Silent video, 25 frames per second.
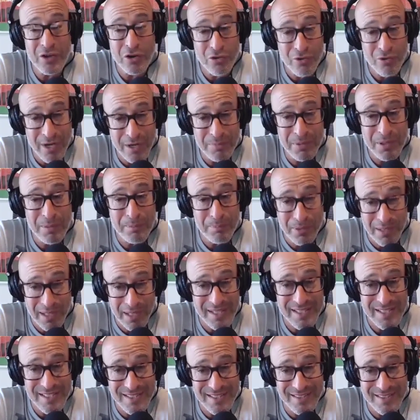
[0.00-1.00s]
incredibly
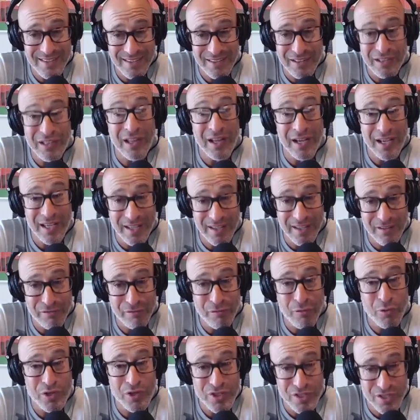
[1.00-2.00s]
blessed and
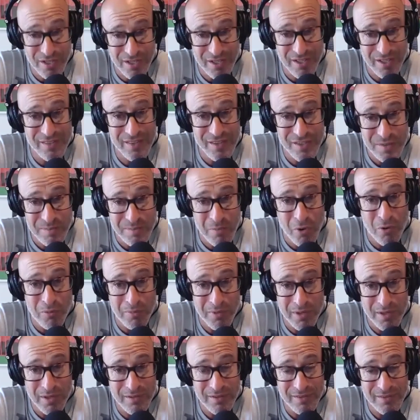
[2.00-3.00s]
lucky fortunate in this
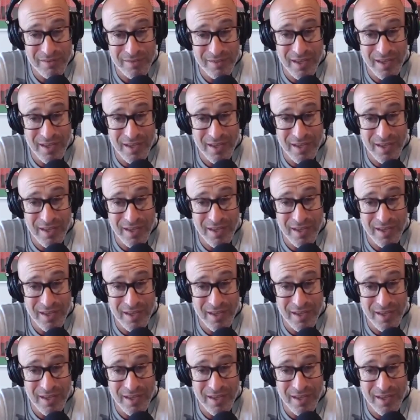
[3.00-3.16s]
moment